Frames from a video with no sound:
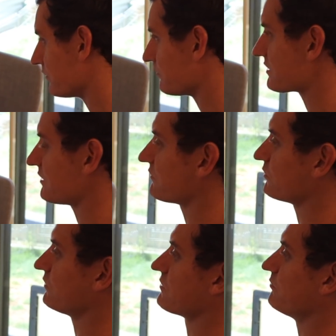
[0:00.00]
pulling myself
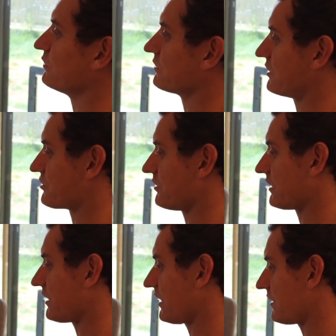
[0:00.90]
towards the board to try
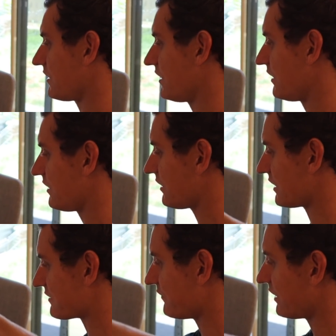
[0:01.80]
and get
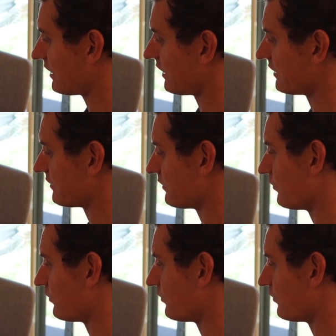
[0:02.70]
as far under